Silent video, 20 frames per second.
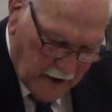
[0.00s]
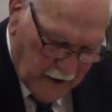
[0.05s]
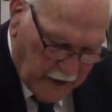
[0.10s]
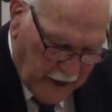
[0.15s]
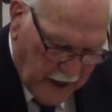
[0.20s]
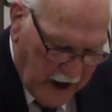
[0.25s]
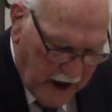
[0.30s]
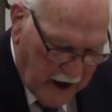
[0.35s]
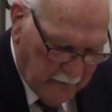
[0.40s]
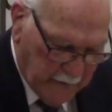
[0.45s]

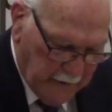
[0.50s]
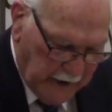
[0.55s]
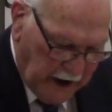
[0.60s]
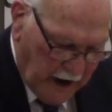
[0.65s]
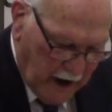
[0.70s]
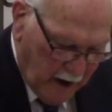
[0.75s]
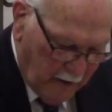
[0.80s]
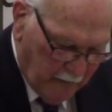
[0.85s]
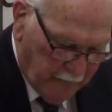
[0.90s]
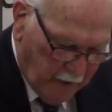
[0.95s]
they have
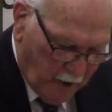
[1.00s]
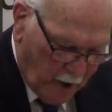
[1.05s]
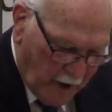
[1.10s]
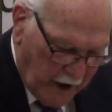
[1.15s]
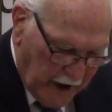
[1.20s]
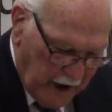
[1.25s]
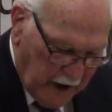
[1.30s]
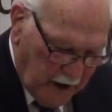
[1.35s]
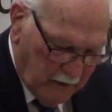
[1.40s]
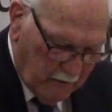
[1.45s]
become for
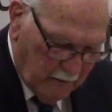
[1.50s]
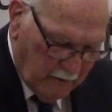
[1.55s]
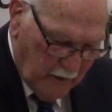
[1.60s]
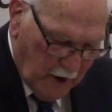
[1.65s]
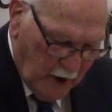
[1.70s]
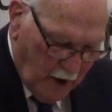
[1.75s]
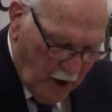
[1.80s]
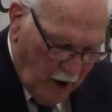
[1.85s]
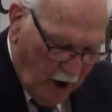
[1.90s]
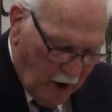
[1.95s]
him
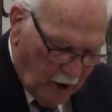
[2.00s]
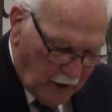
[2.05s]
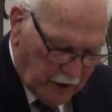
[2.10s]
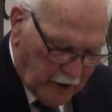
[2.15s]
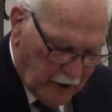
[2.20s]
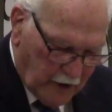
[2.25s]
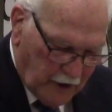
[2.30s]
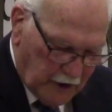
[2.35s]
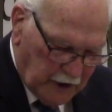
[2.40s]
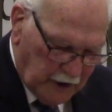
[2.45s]

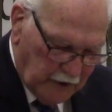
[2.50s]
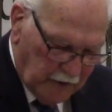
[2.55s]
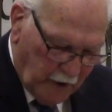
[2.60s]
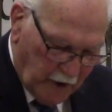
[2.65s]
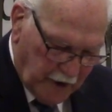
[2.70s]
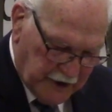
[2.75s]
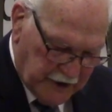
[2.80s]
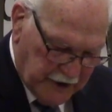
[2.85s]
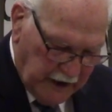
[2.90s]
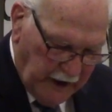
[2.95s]
altars
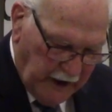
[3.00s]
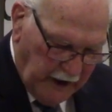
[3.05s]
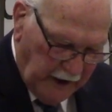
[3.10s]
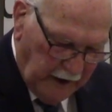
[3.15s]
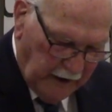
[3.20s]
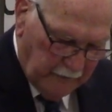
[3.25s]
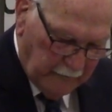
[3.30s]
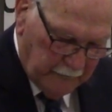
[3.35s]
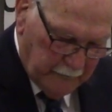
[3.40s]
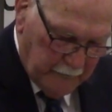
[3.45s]
for
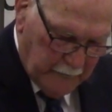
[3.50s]
sinning.